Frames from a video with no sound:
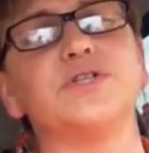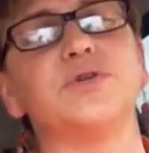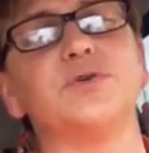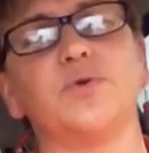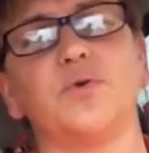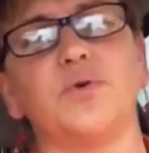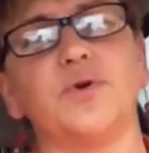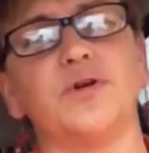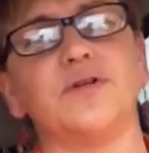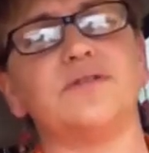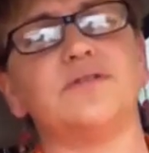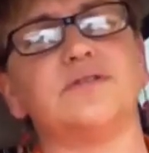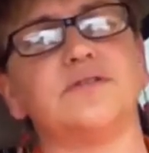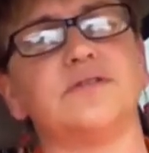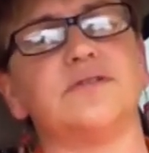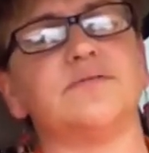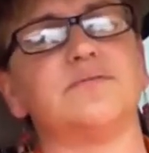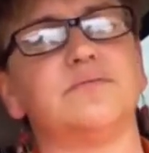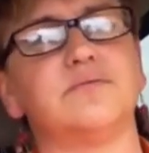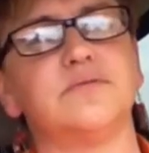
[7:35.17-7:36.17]

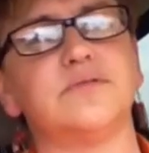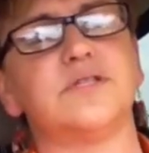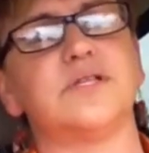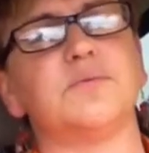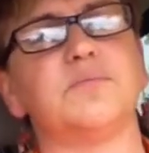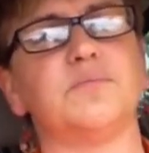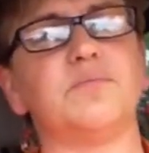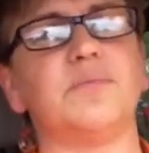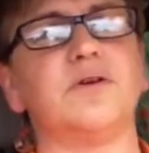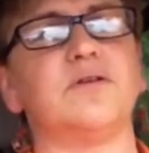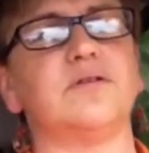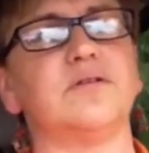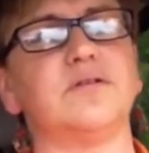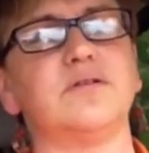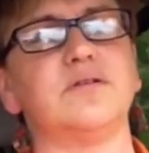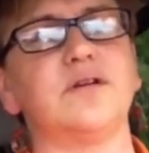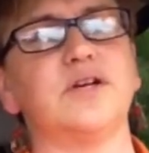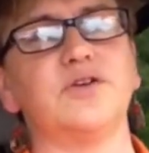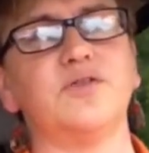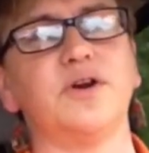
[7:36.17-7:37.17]
towards some
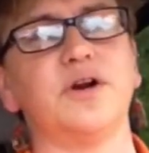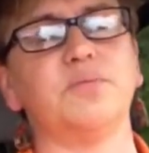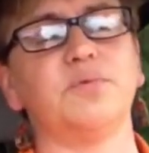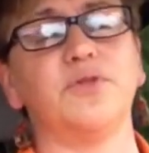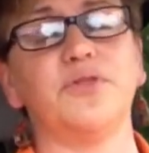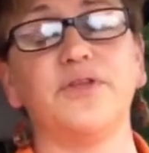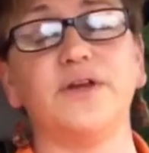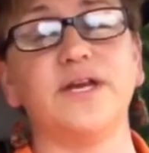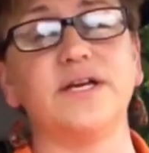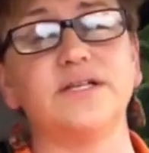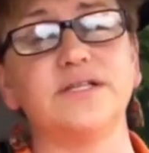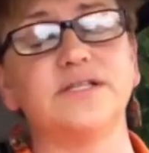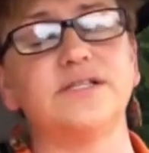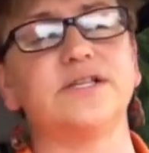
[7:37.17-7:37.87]
incredible things.